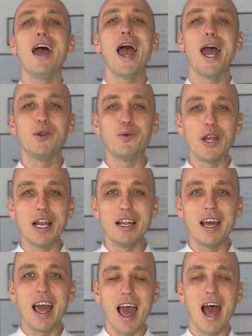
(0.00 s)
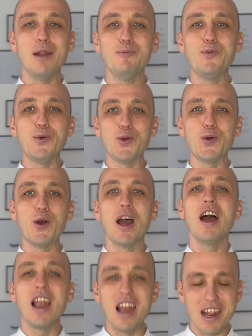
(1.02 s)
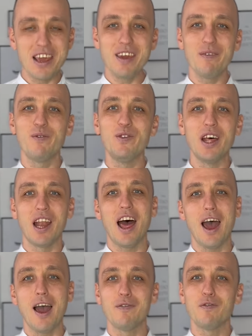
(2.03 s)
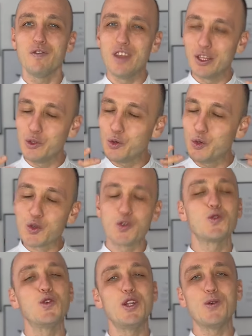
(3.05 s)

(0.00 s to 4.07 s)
and will help you live the life that you truly